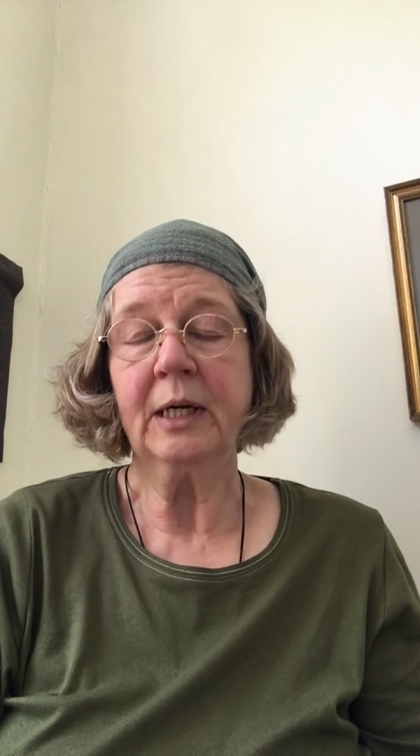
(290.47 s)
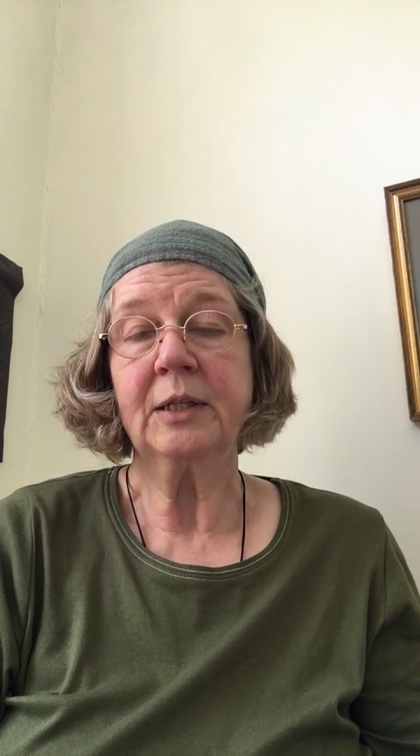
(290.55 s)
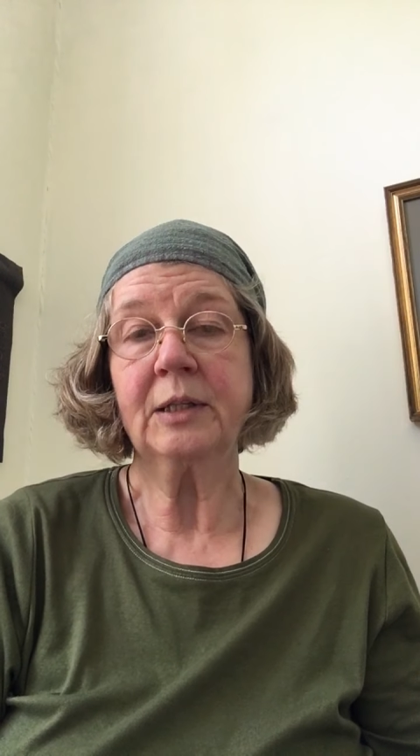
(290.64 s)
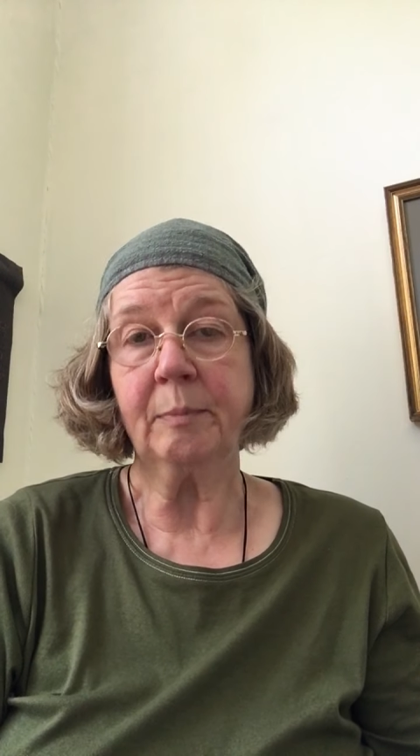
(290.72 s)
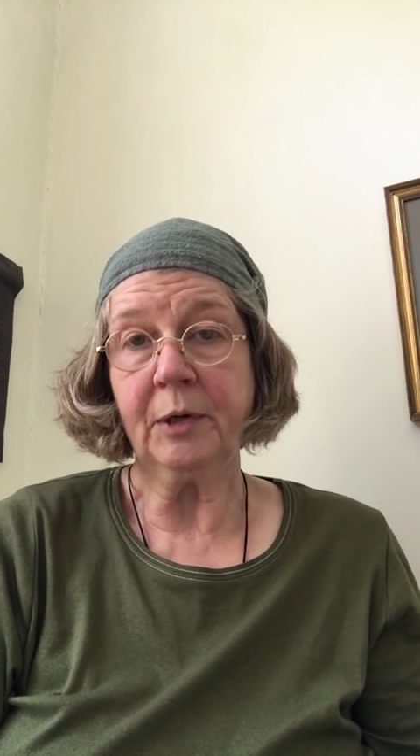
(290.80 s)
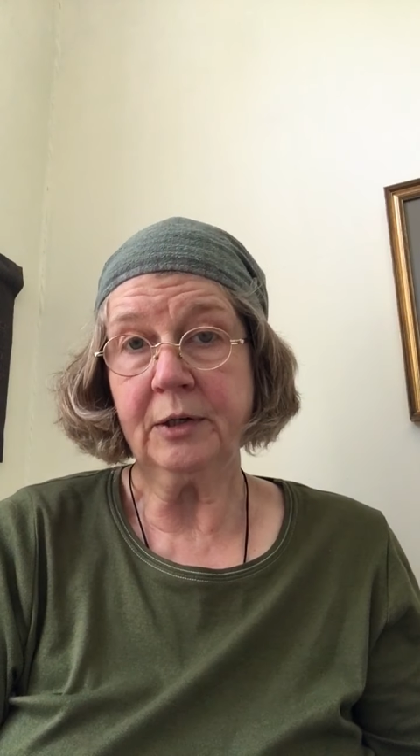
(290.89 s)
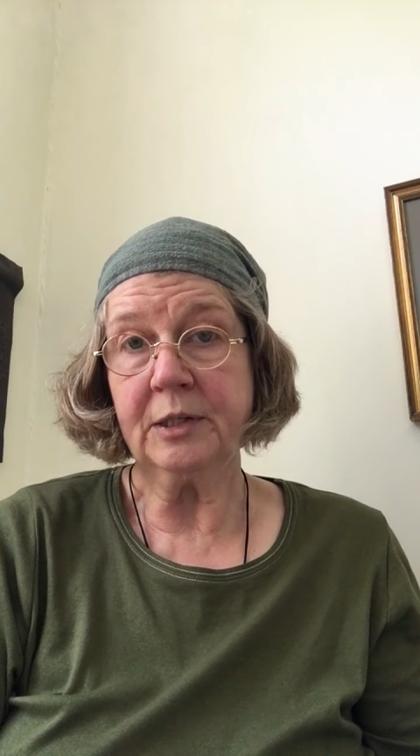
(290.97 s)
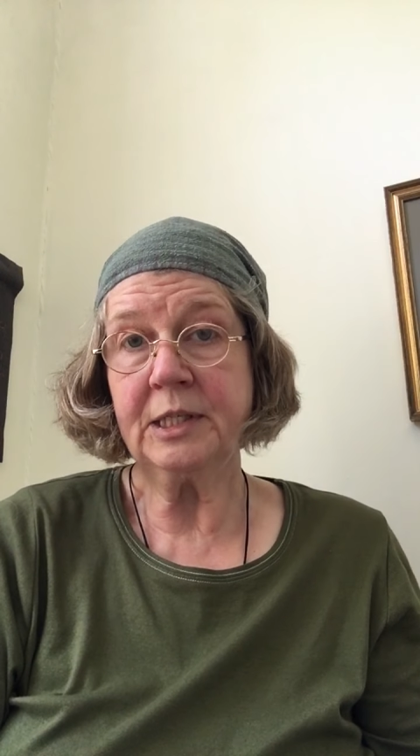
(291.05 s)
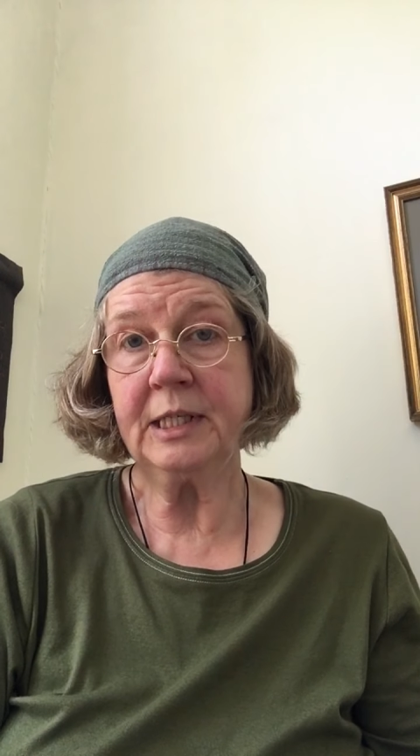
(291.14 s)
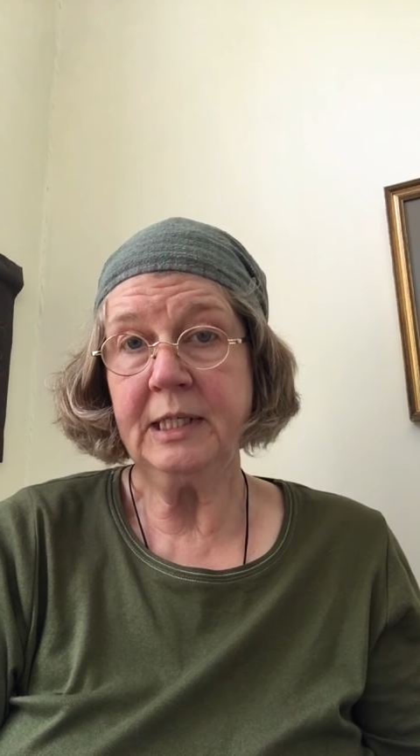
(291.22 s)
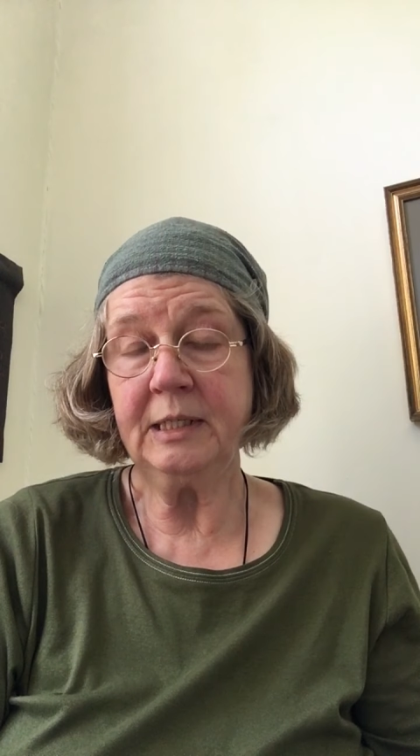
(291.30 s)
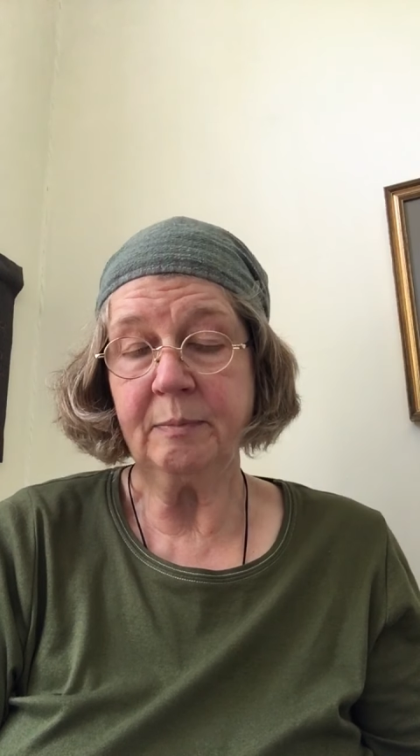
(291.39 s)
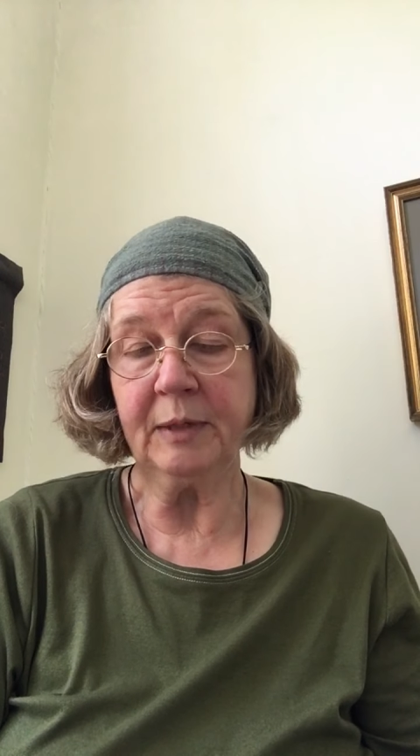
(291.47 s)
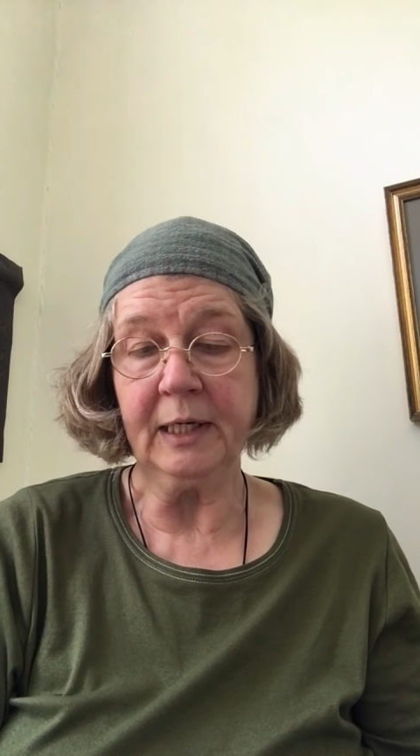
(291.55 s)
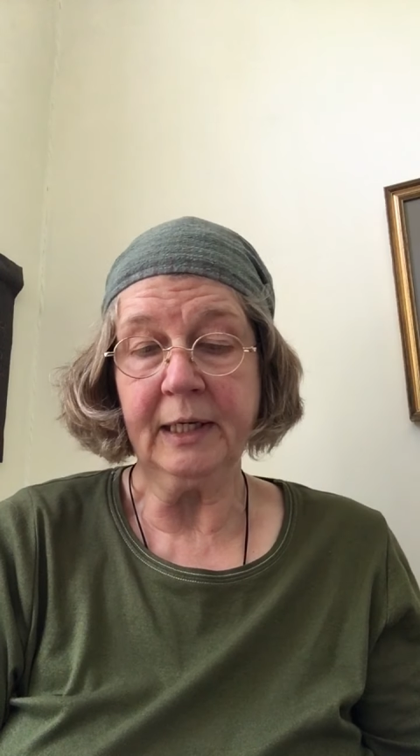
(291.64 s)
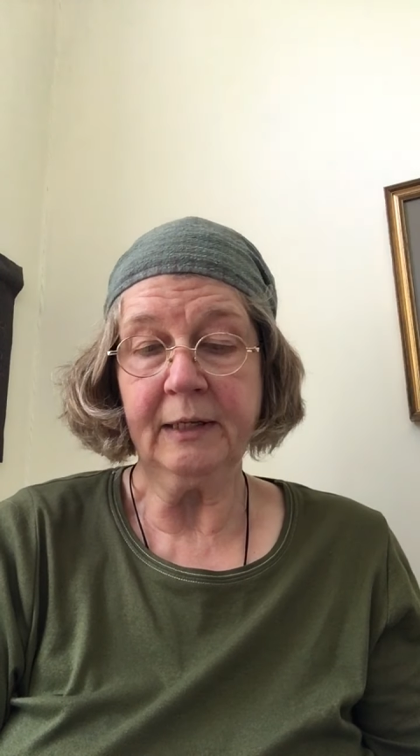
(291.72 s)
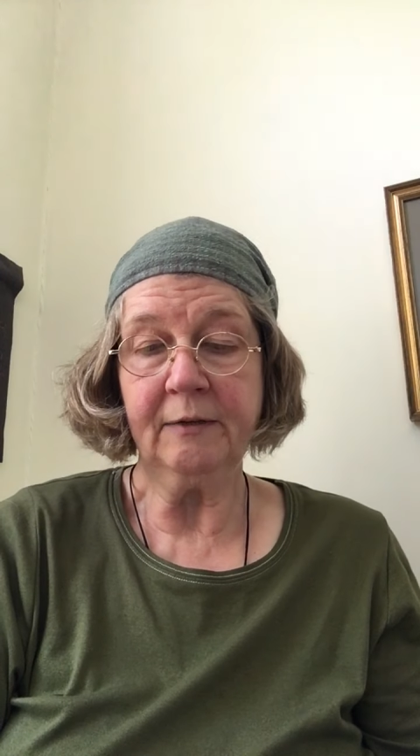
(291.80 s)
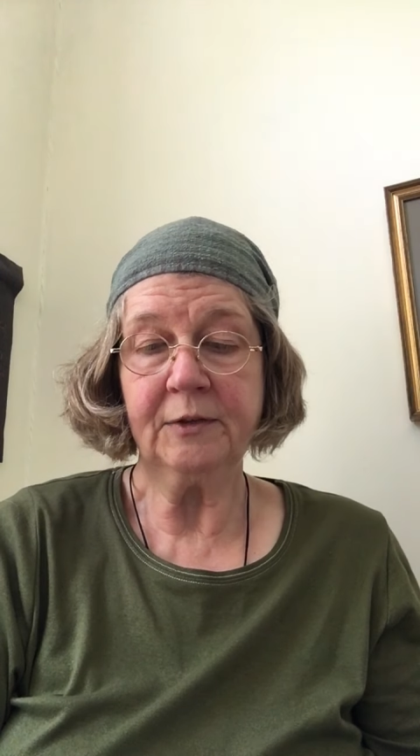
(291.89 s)
the Parsees
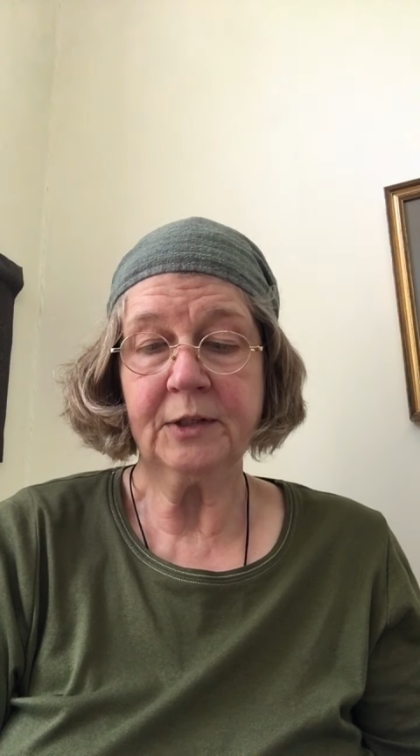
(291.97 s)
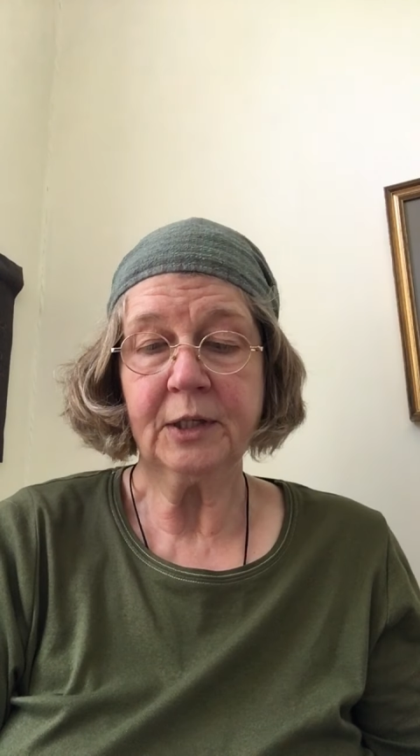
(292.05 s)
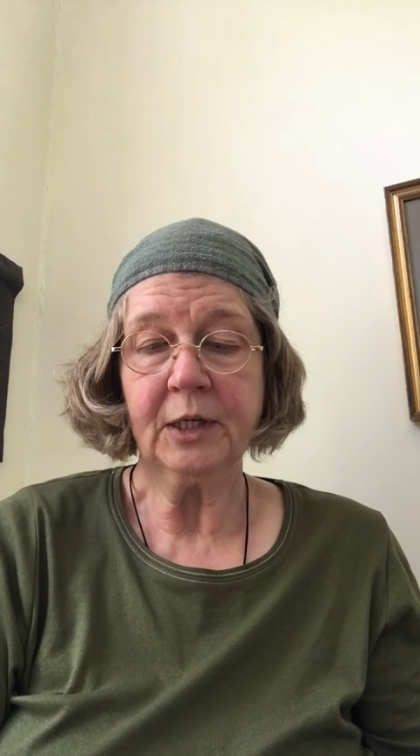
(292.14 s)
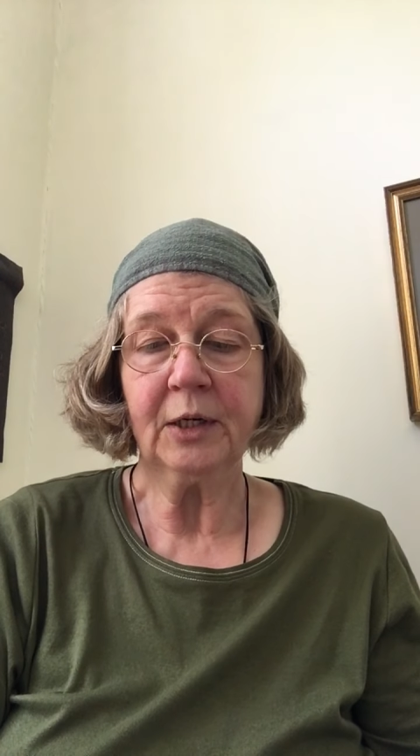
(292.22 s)
believed